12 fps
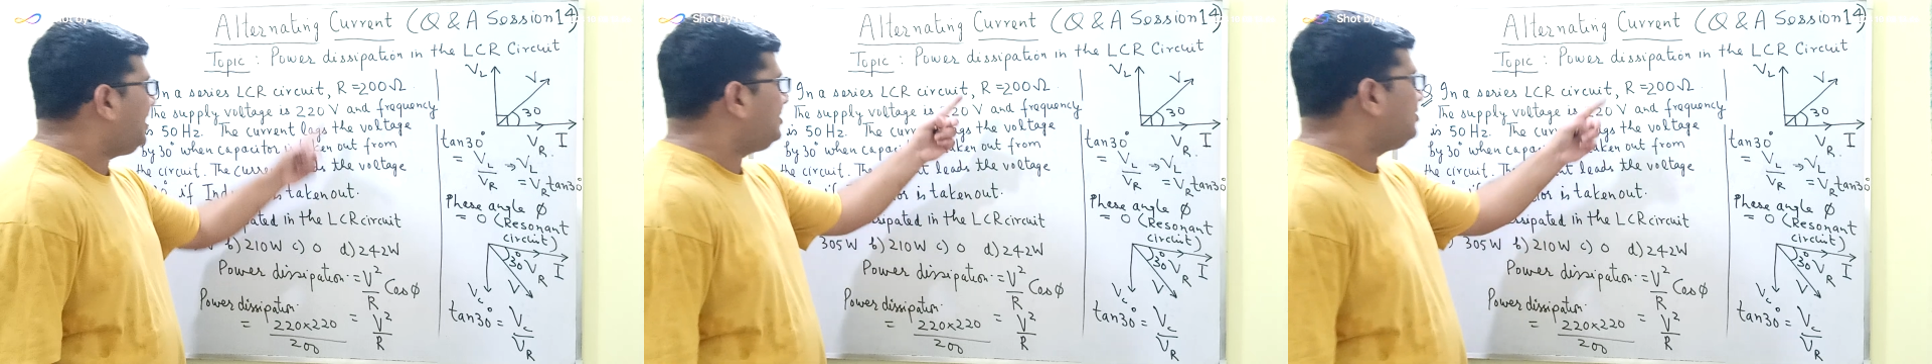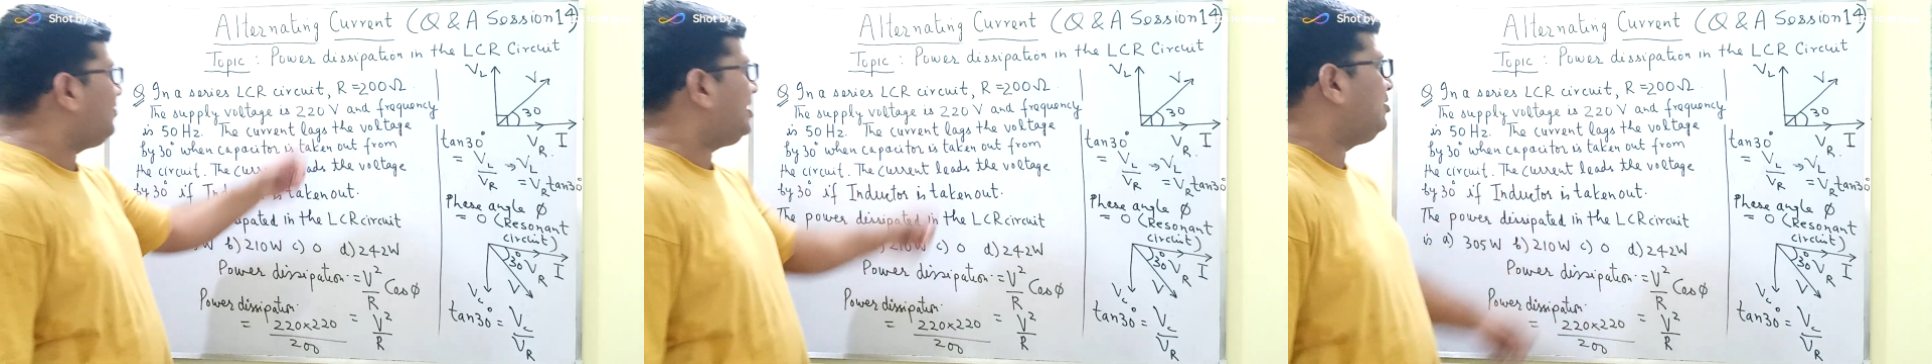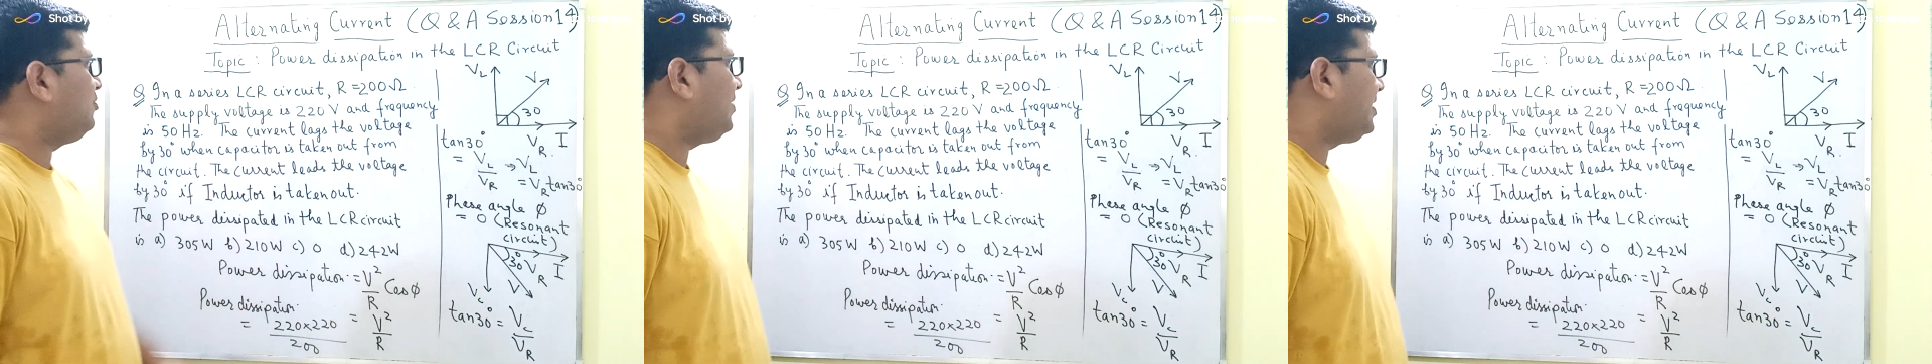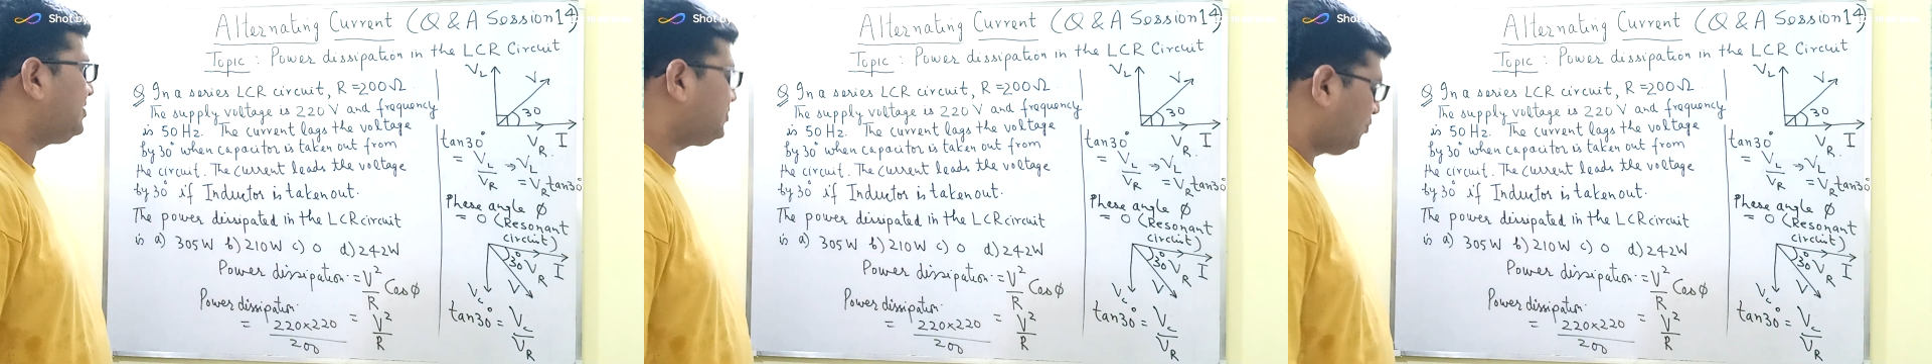and the value of
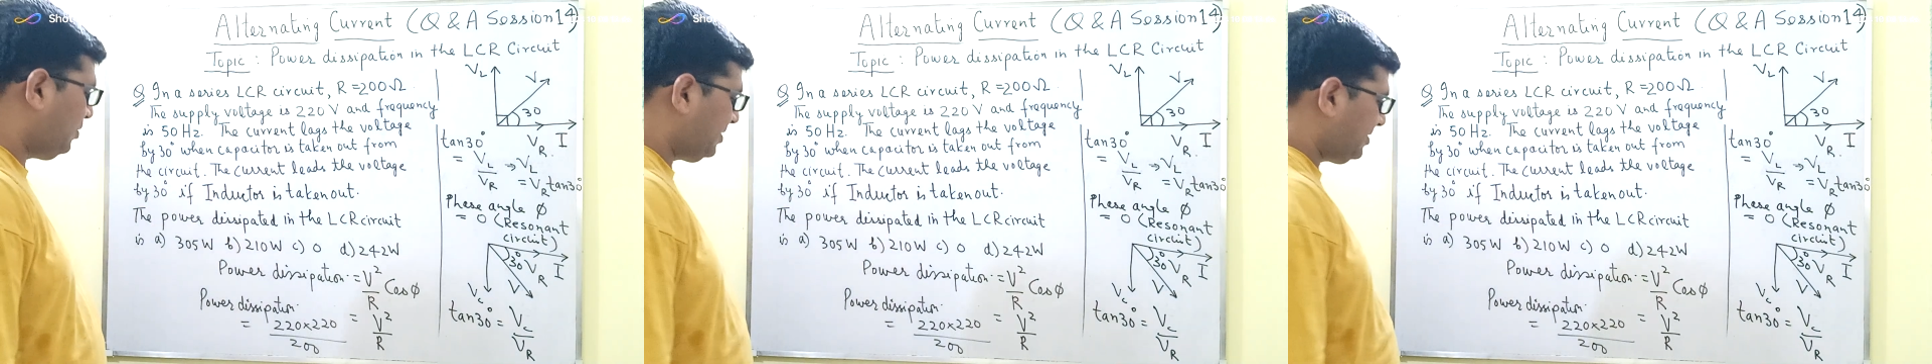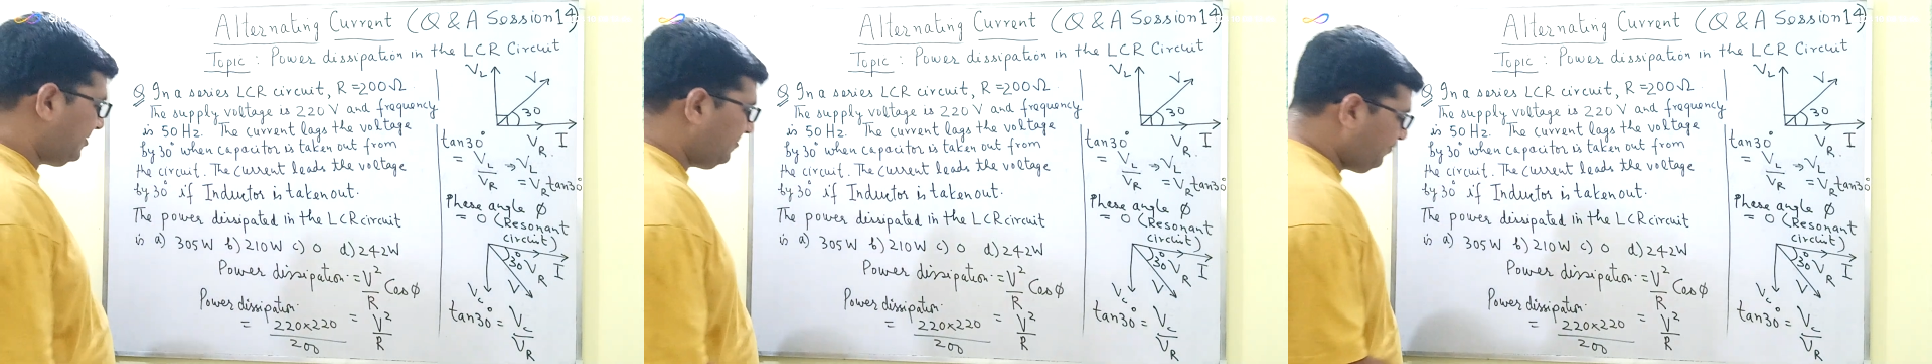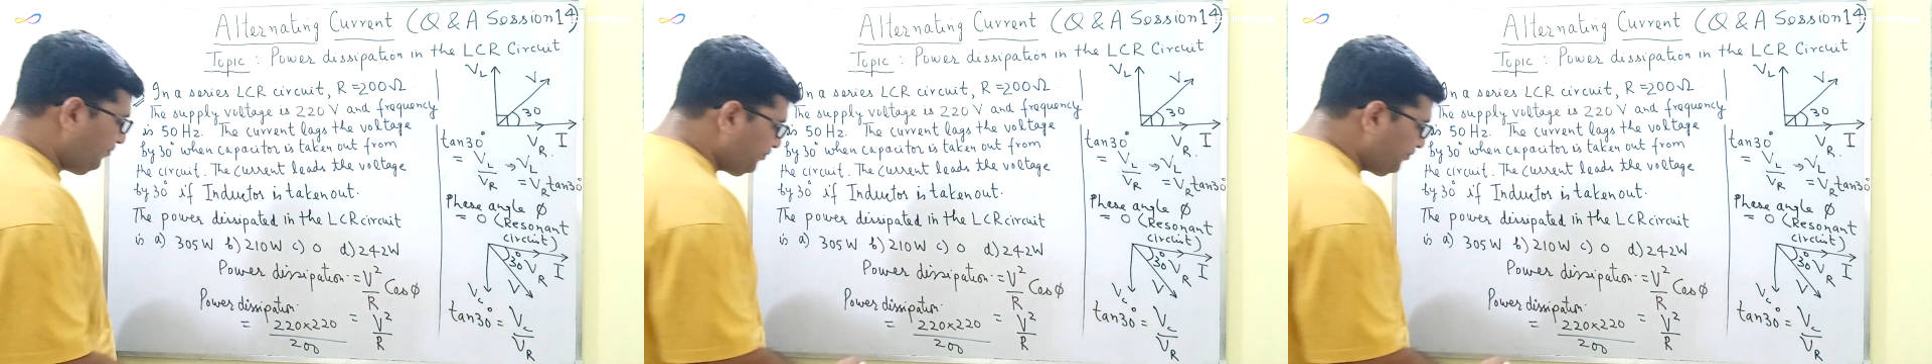R is 200